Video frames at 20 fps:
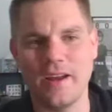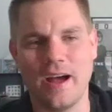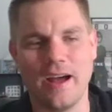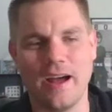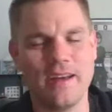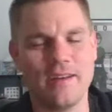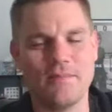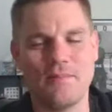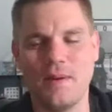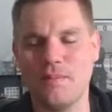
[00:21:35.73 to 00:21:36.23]

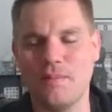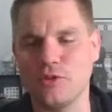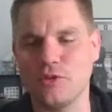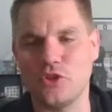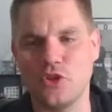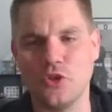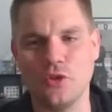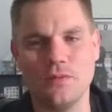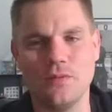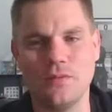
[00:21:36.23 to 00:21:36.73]
I people
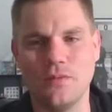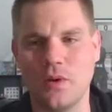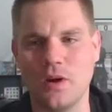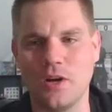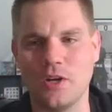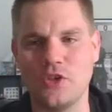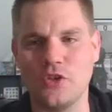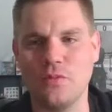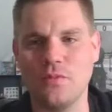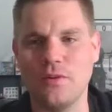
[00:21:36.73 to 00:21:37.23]
shoot
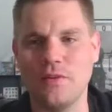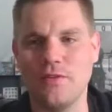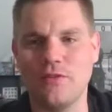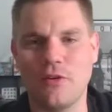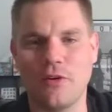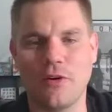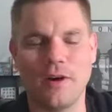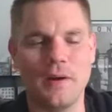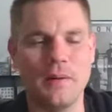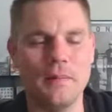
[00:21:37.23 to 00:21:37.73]
want to shoot me
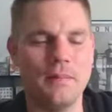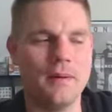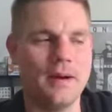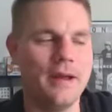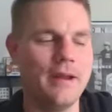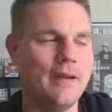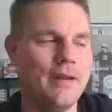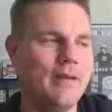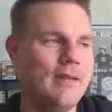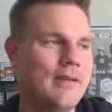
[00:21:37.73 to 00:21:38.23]
for it,
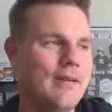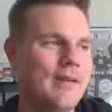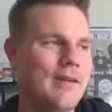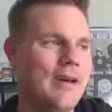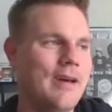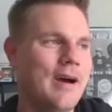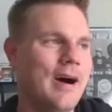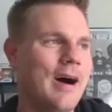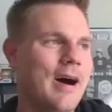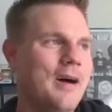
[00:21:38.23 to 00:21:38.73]
but
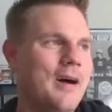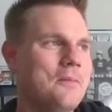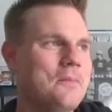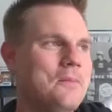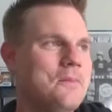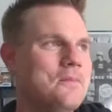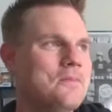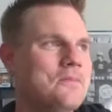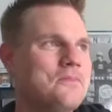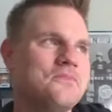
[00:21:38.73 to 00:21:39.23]

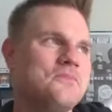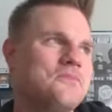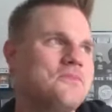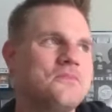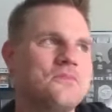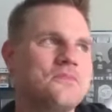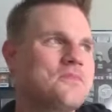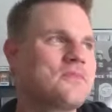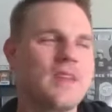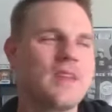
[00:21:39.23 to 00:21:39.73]
um,
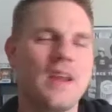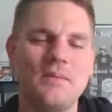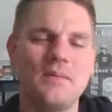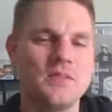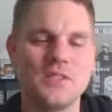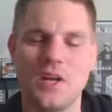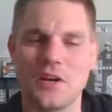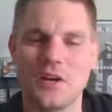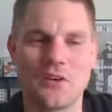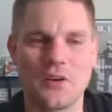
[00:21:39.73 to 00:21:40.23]

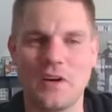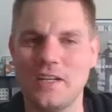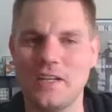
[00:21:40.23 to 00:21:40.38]
it's not.